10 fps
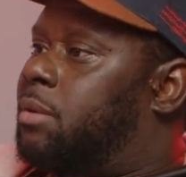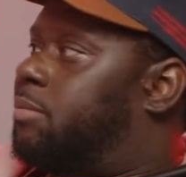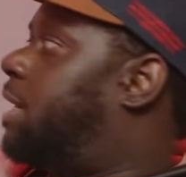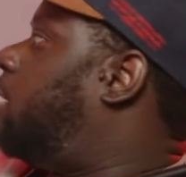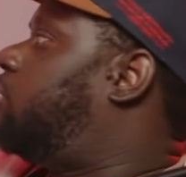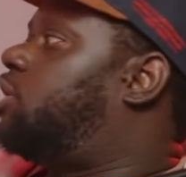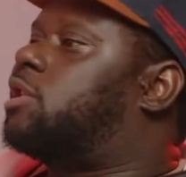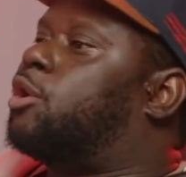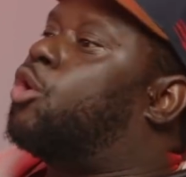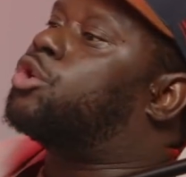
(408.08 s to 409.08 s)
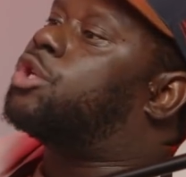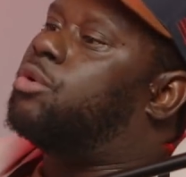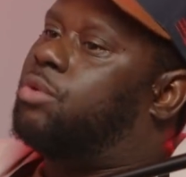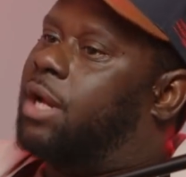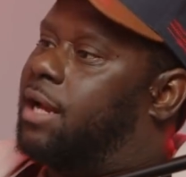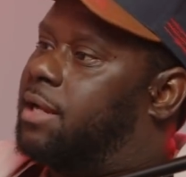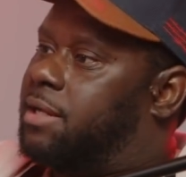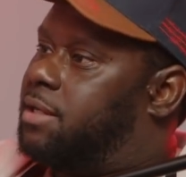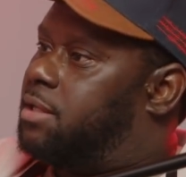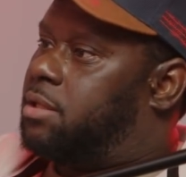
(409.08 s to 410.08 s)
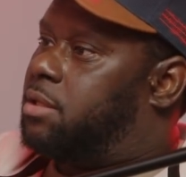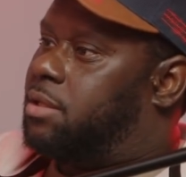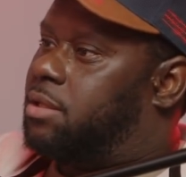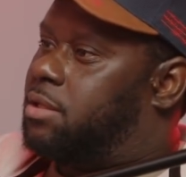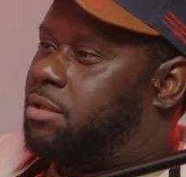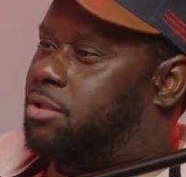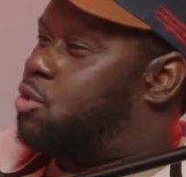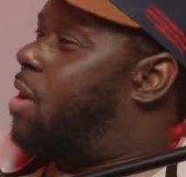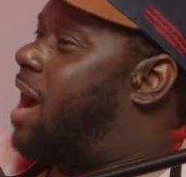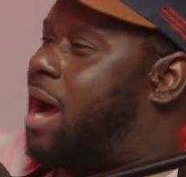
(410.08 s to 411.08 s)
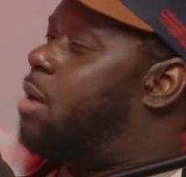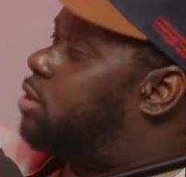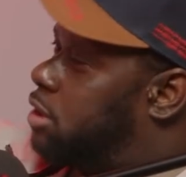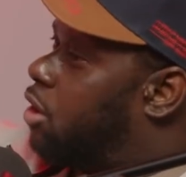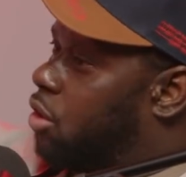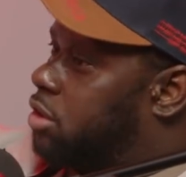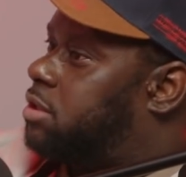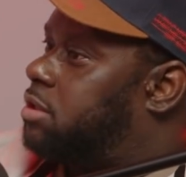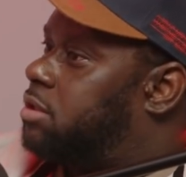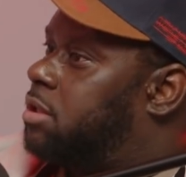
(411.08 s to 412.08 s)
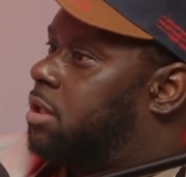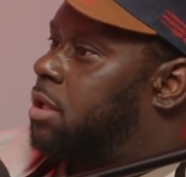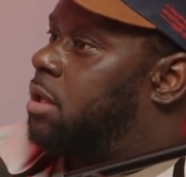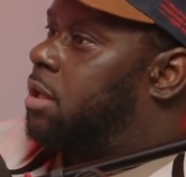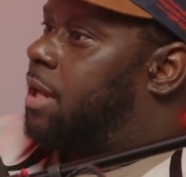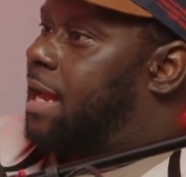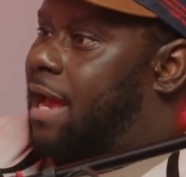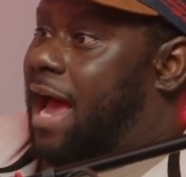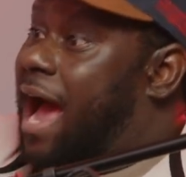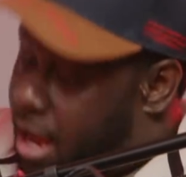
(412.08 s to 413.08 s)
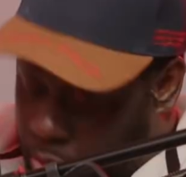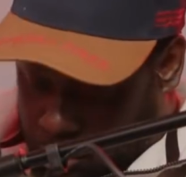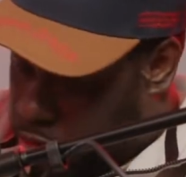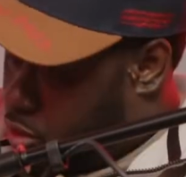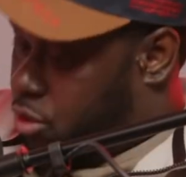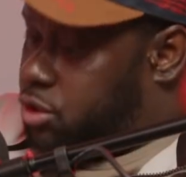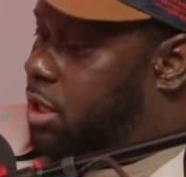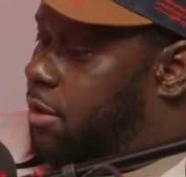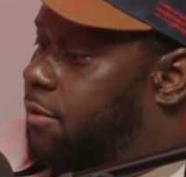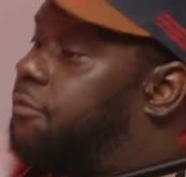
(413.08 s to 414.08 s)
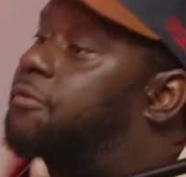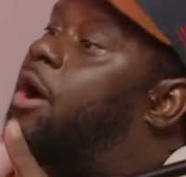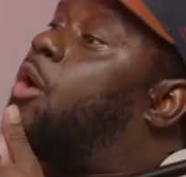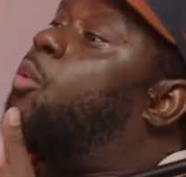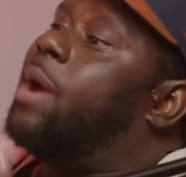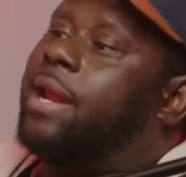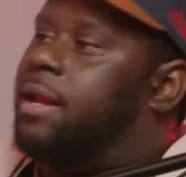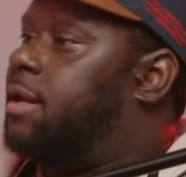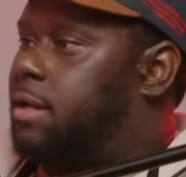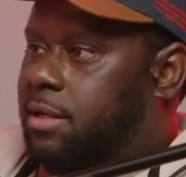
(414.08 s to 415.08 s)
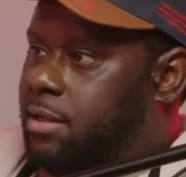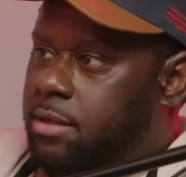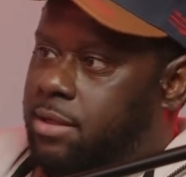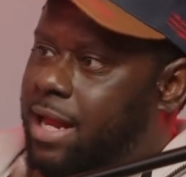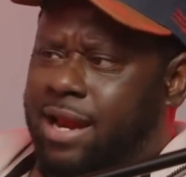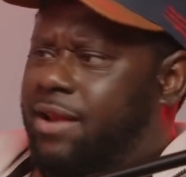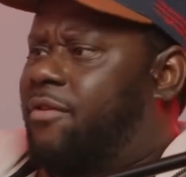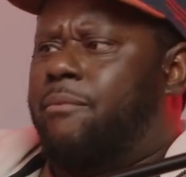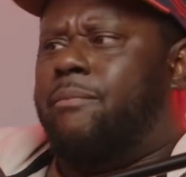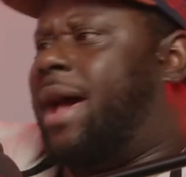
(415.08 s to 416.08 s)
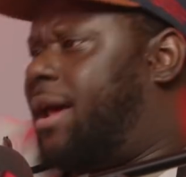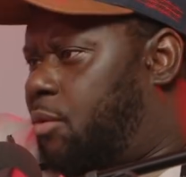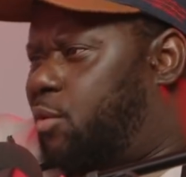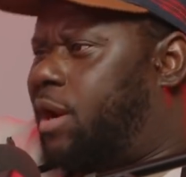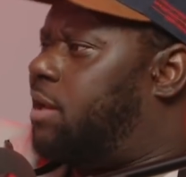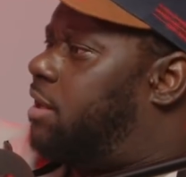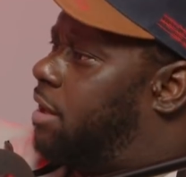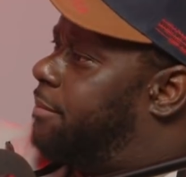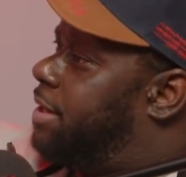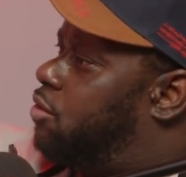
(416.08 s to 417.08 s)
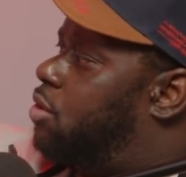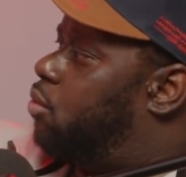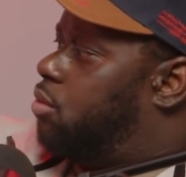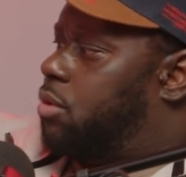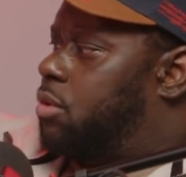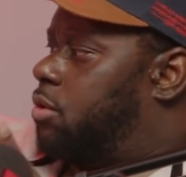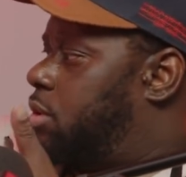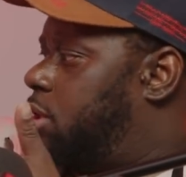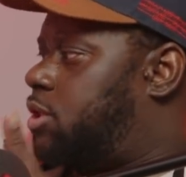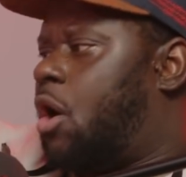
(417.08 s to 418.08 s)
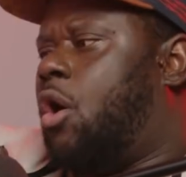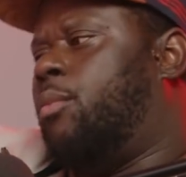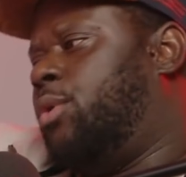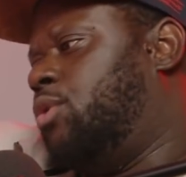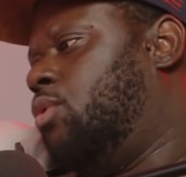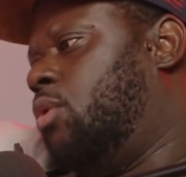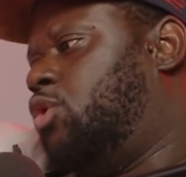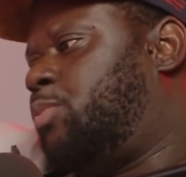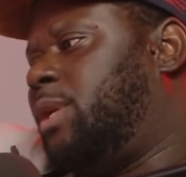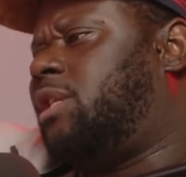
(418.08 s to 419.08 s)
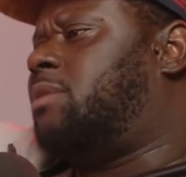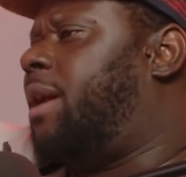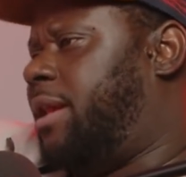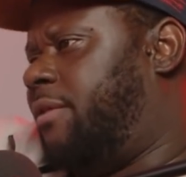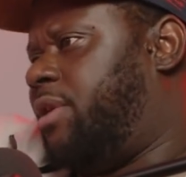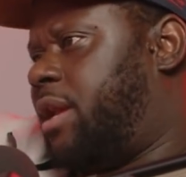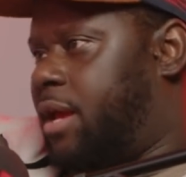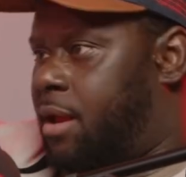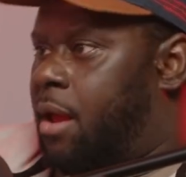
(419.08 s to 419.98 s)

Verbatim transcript: but I just lost Q dot. So I was lost. Yeah. I was lost. Fuck winning. That didn't even matter when I. I mean, you know, it's hard when you know you speak to somebody every day,